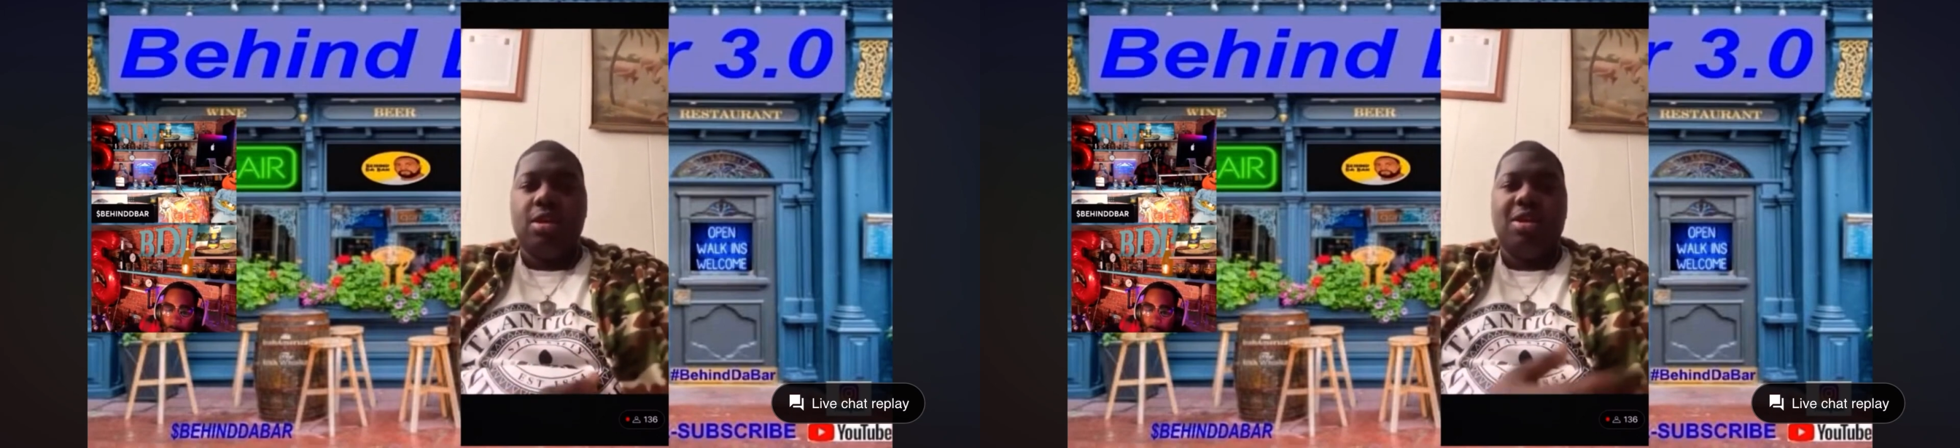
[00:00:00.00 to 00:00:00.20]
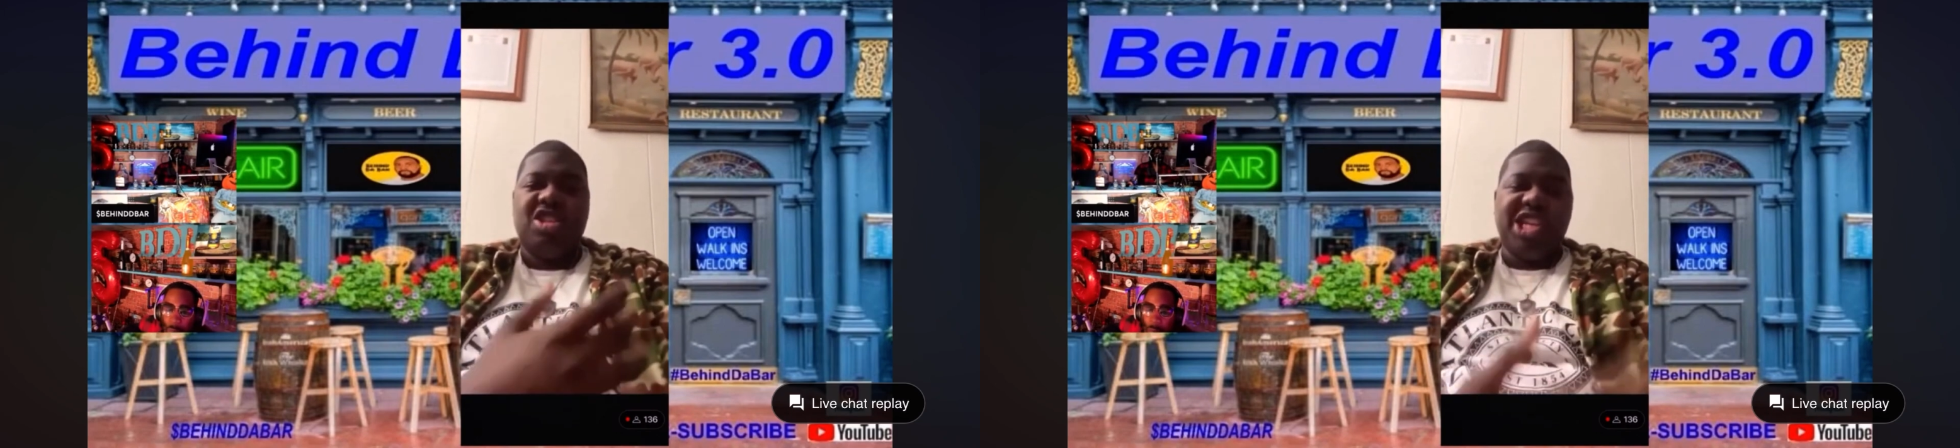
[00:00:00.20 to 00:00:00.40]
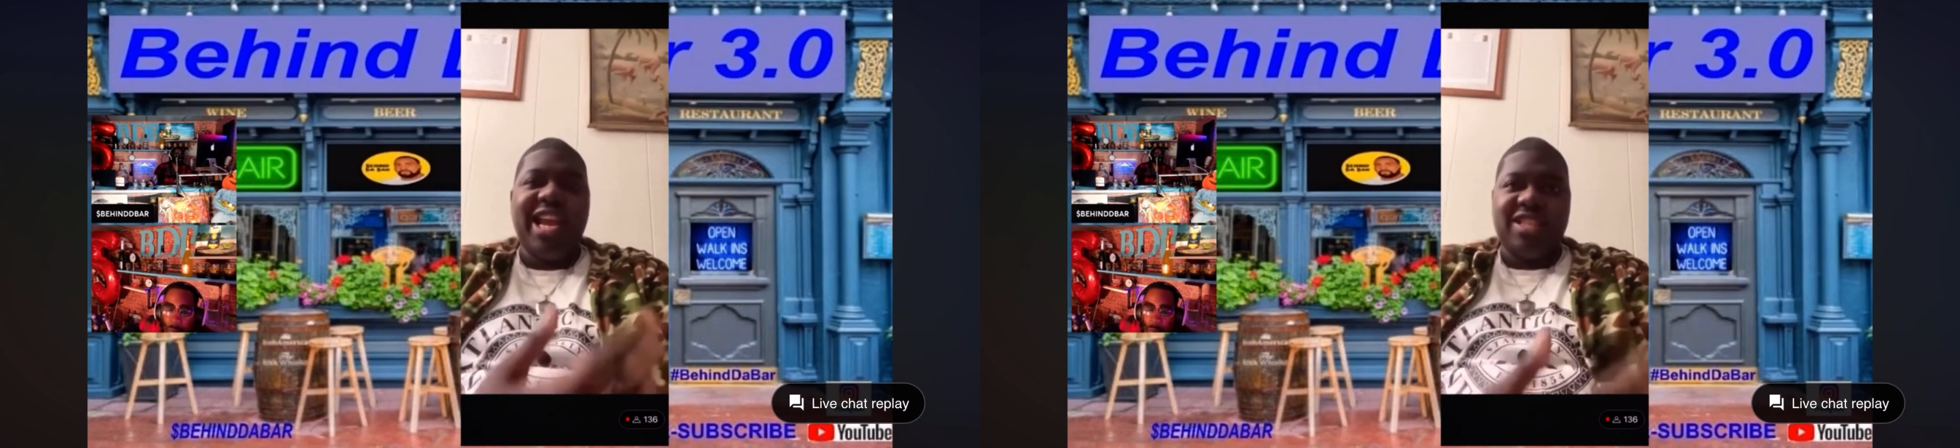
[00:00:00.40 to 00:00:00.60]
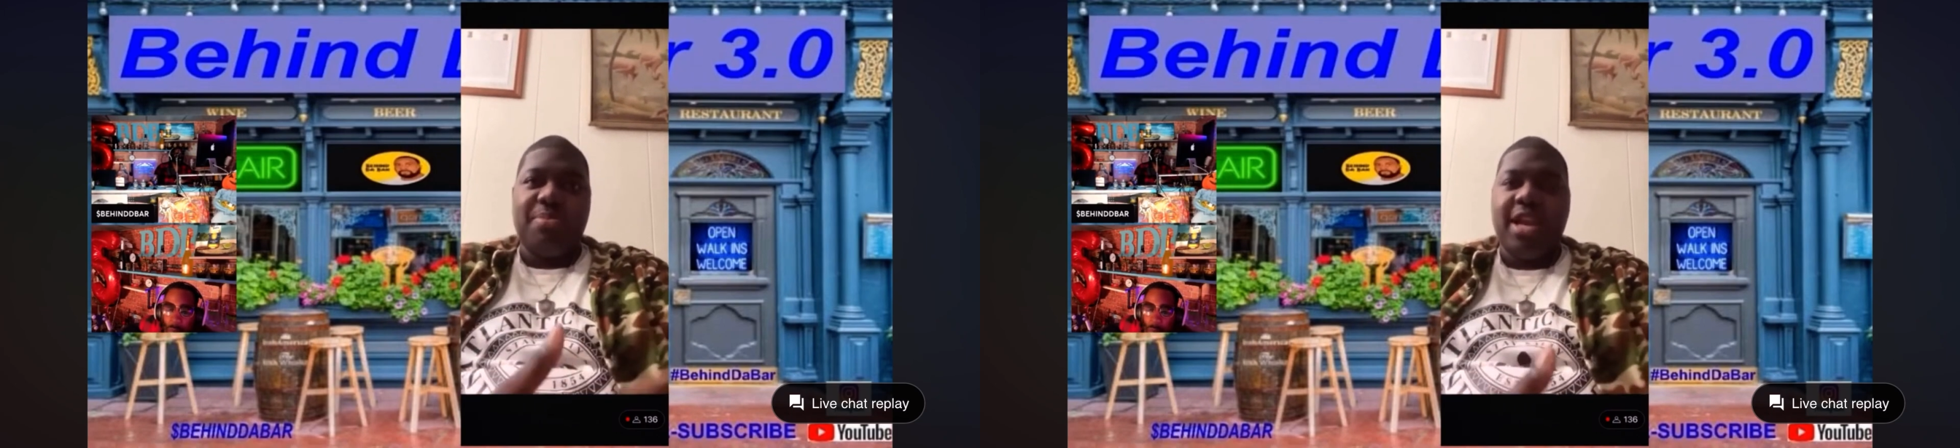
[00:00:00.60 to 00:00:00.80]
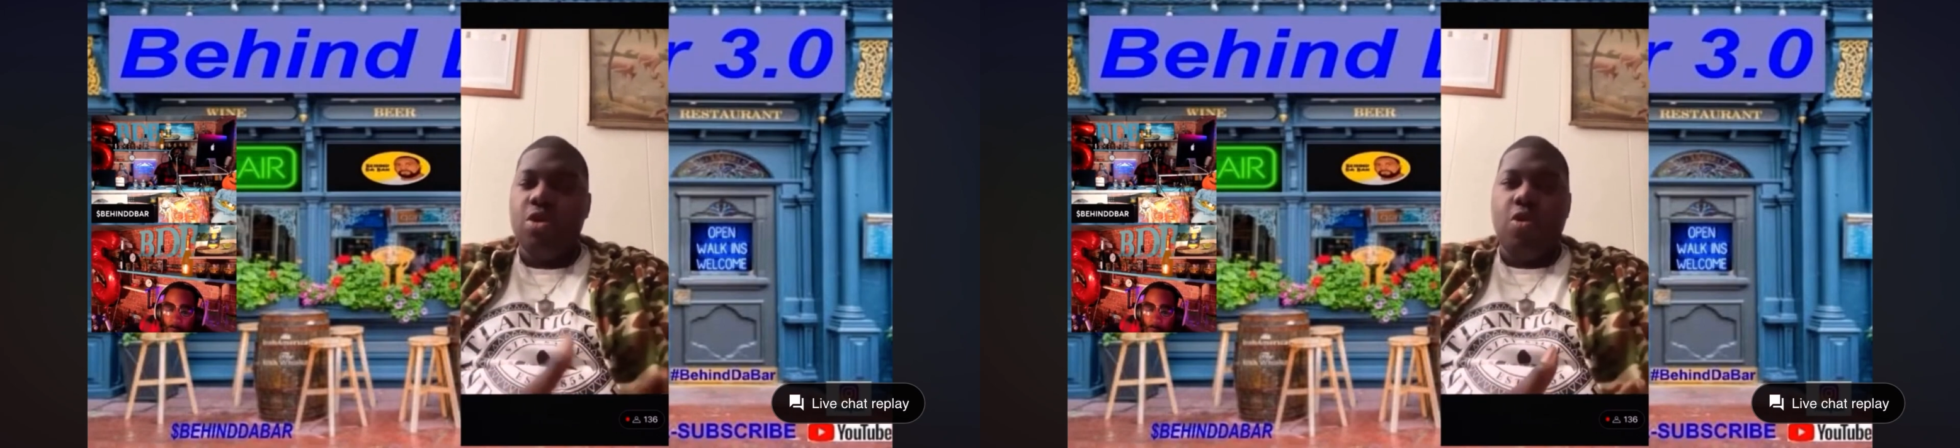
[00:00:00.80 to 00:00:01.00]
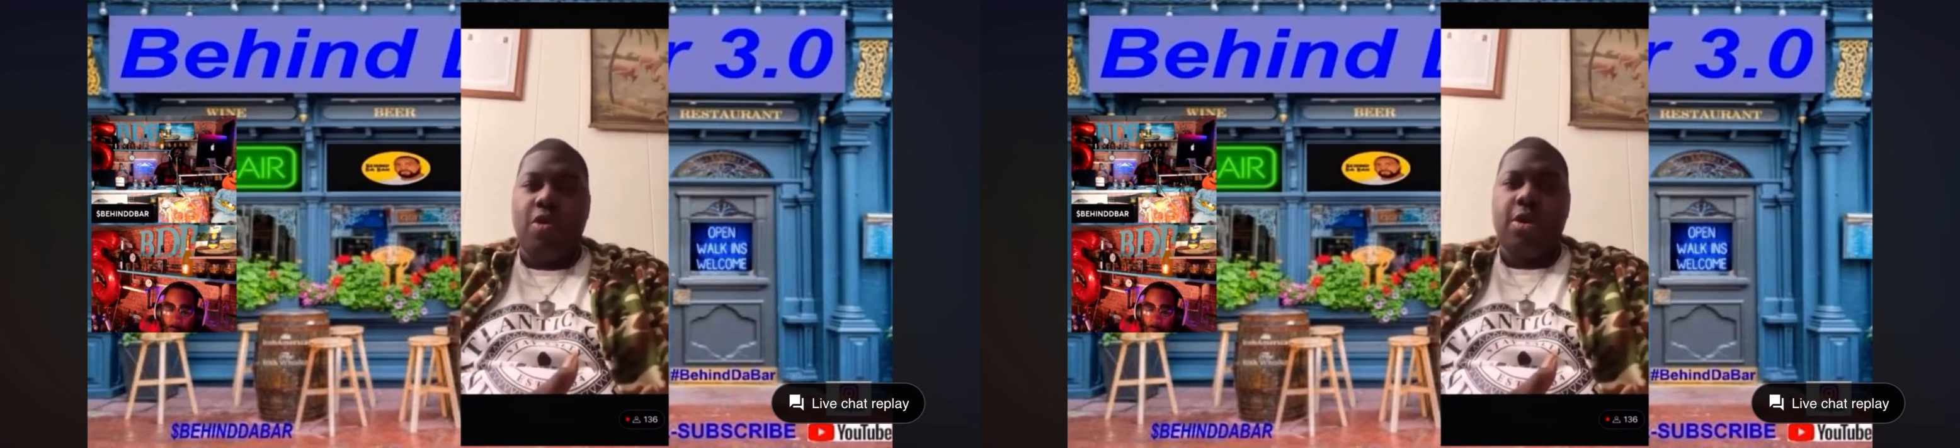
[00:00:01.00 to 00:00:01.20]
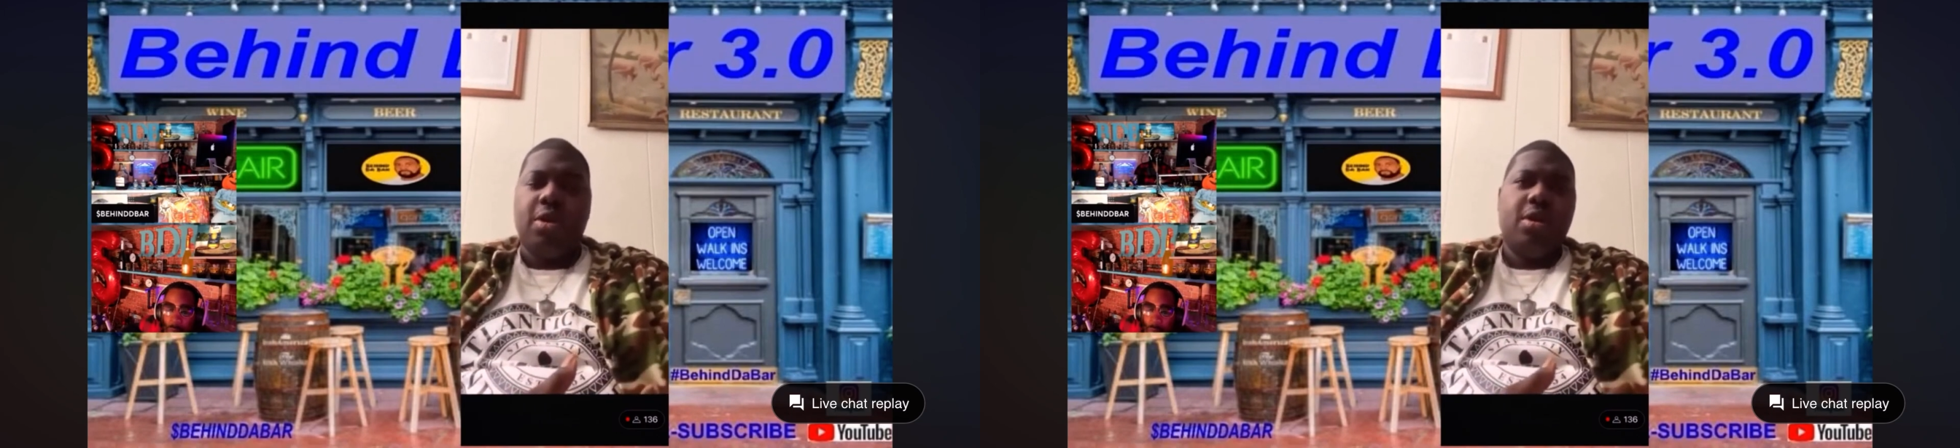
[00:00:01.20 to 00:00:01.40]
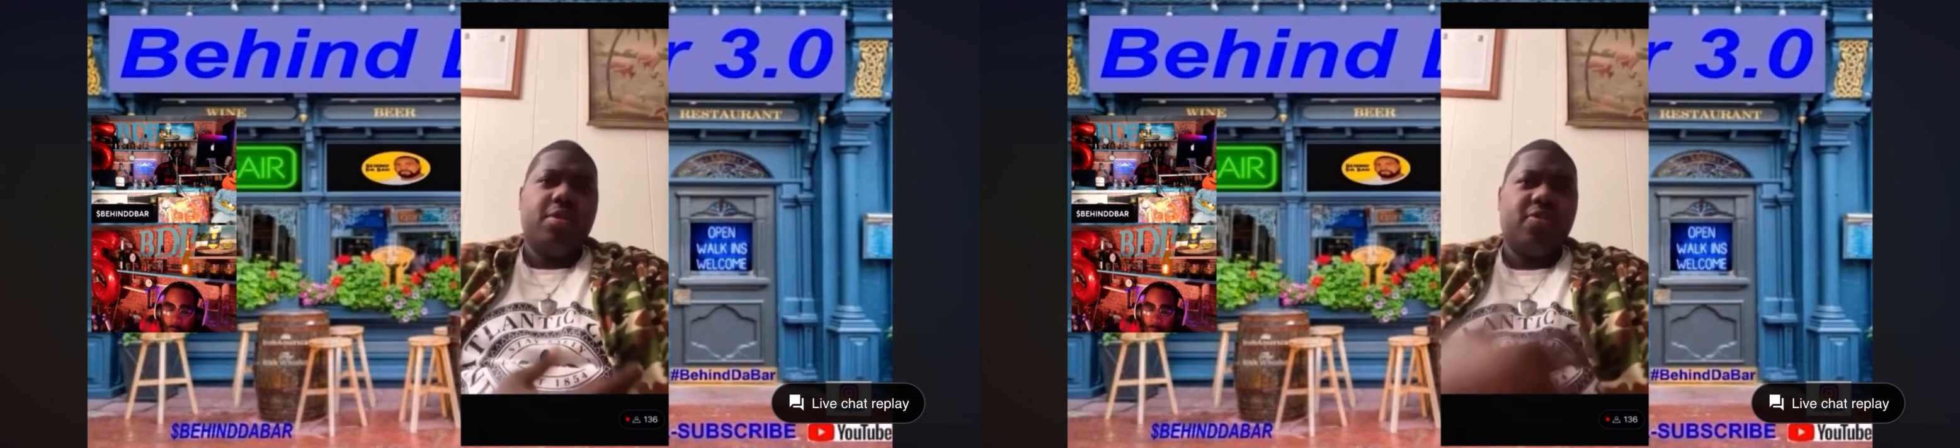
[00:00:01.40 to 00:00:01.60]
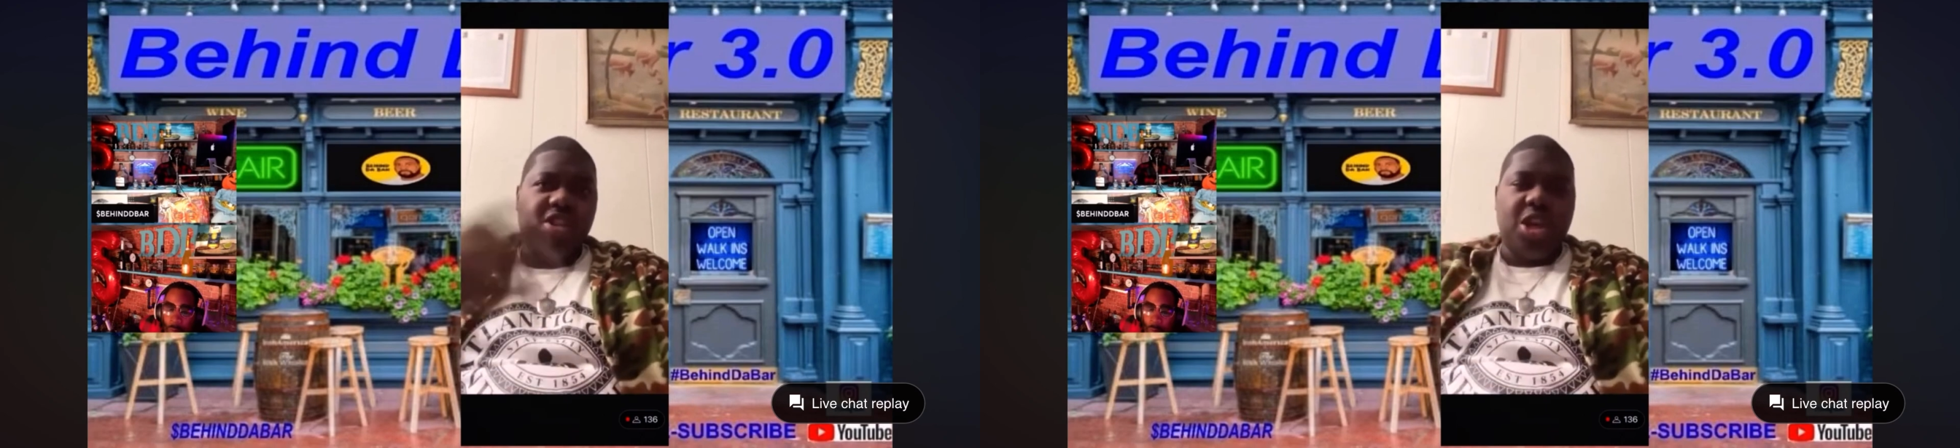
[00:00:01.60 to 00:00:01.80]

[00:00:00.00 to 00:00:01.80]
cheer this man on to jump